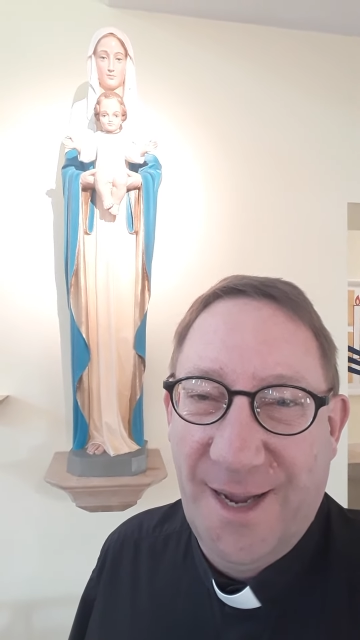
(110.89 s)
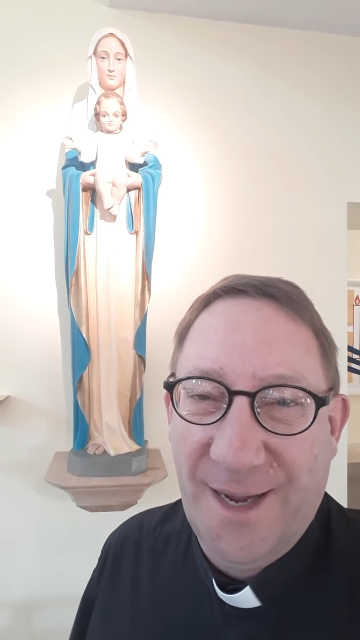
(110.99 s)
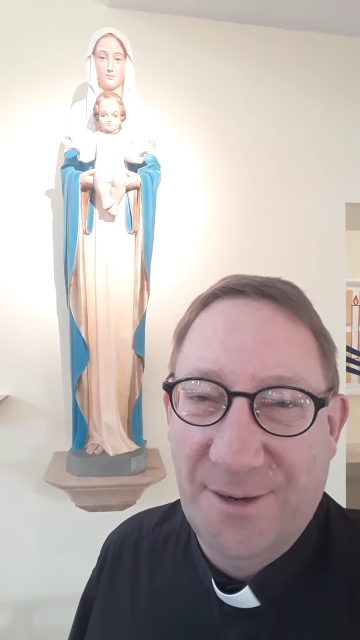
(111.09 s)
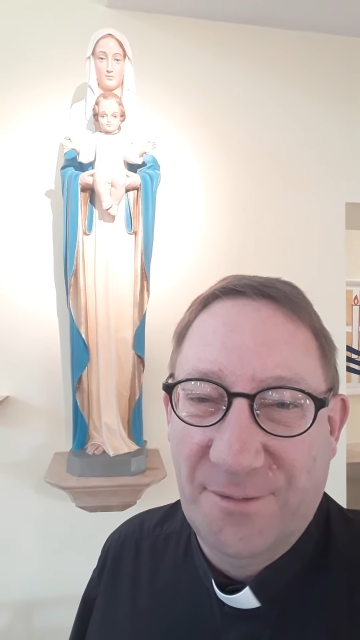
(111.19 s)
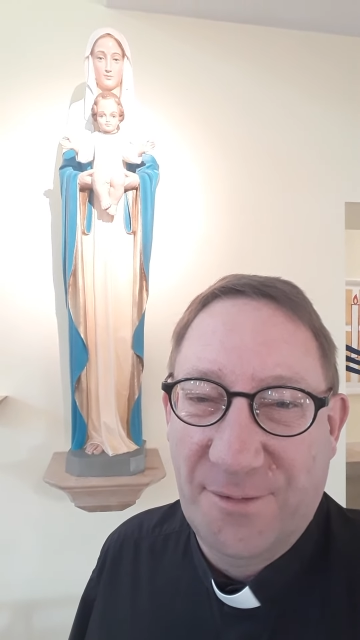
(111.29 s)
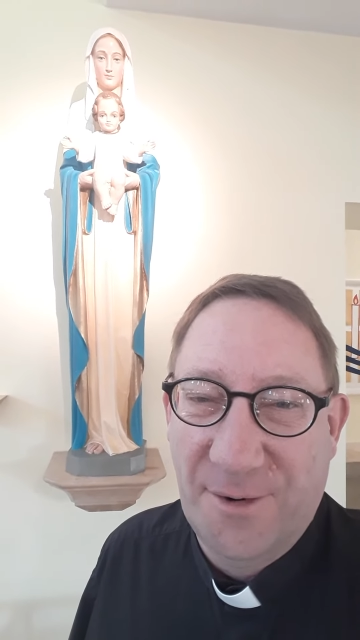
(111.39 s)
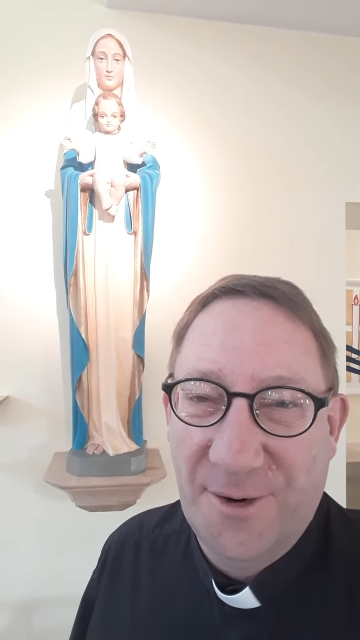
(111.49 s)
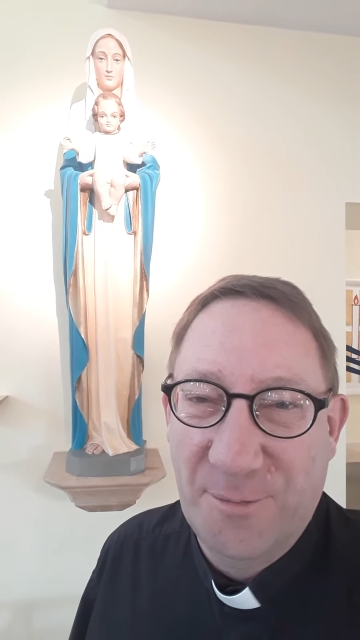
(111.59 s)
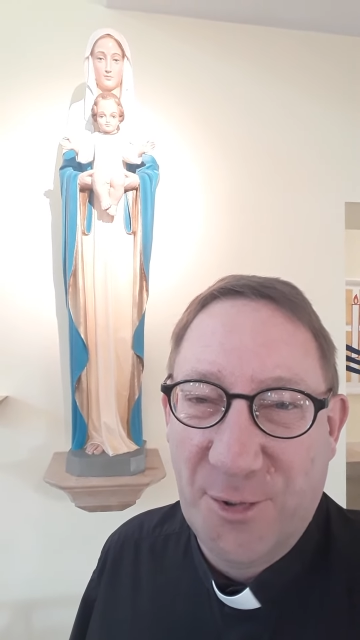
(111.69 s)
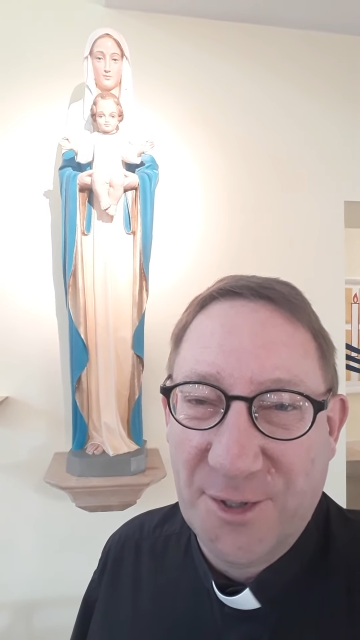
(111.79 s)
and for
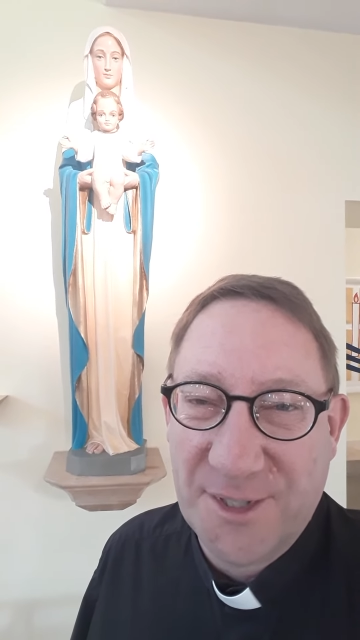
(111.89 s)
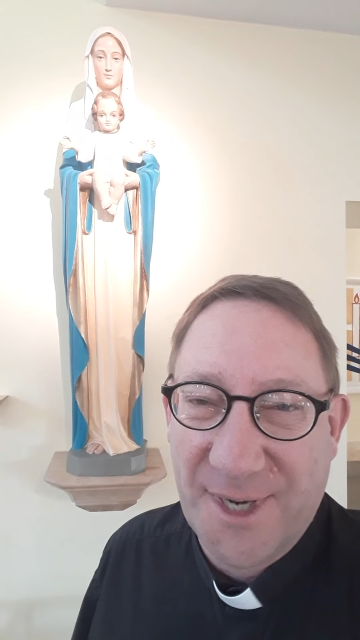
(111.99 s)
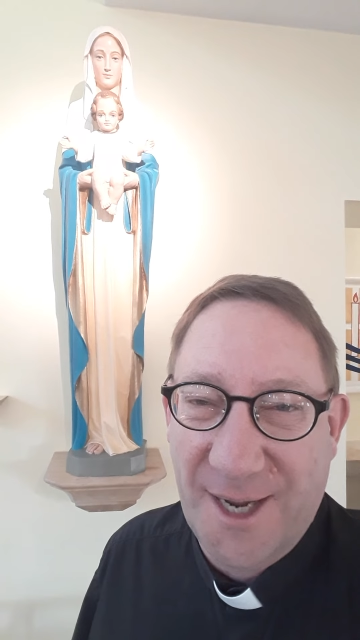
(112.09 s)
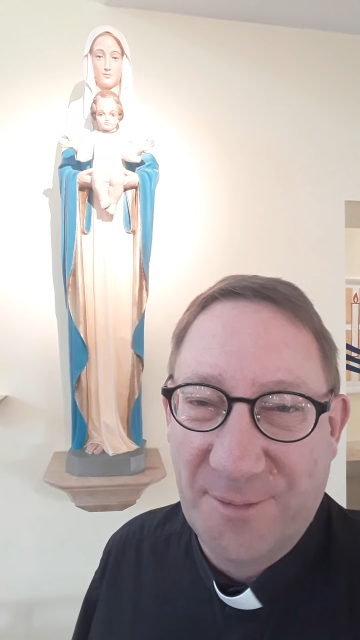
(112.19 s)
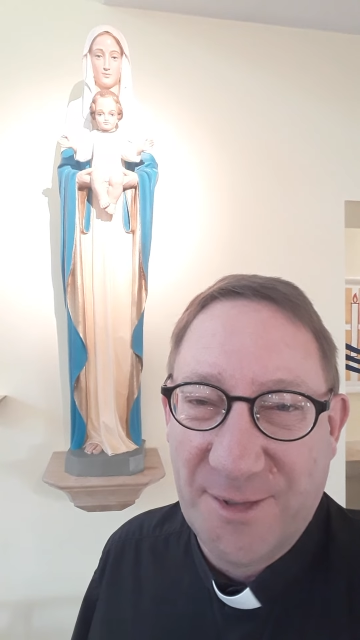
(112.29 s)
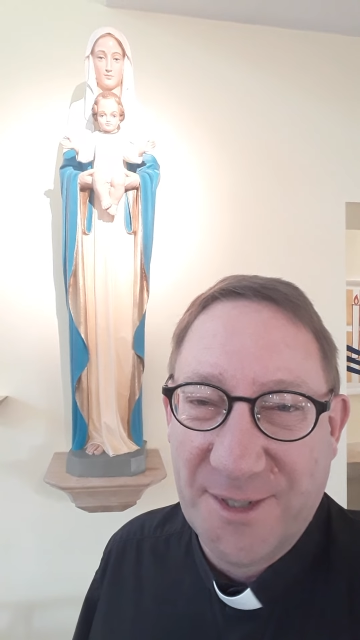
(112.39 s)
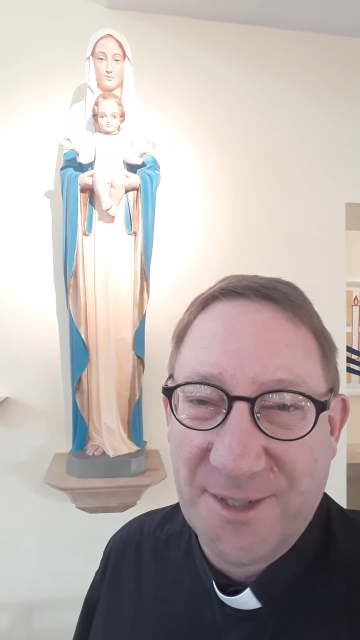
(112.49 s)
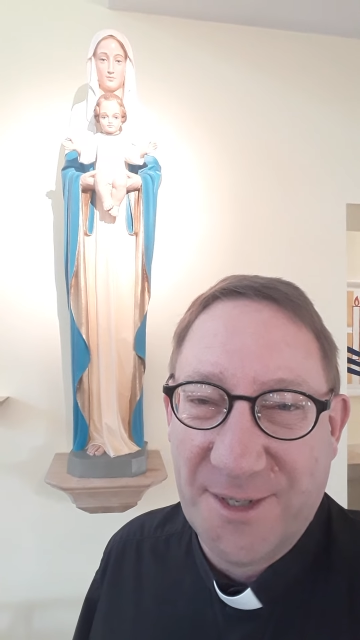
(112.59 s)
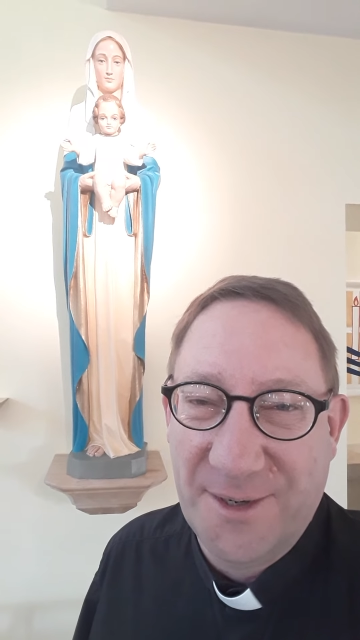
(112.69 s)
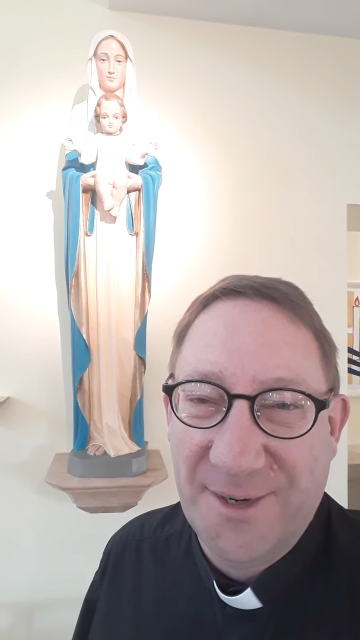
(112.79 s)
books to help us
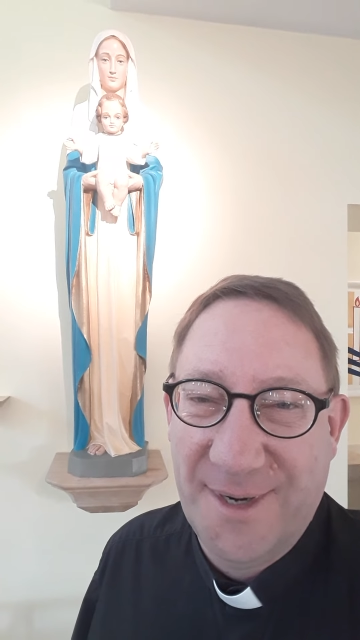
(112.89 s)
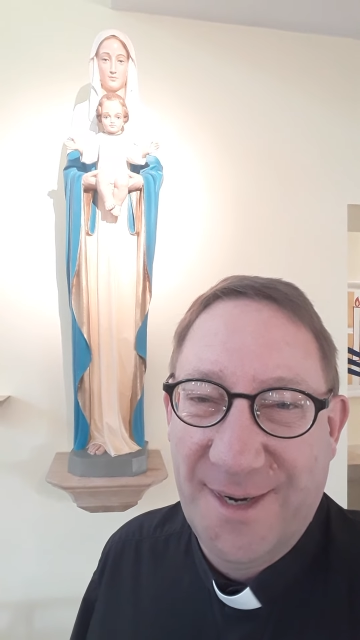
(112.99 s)
to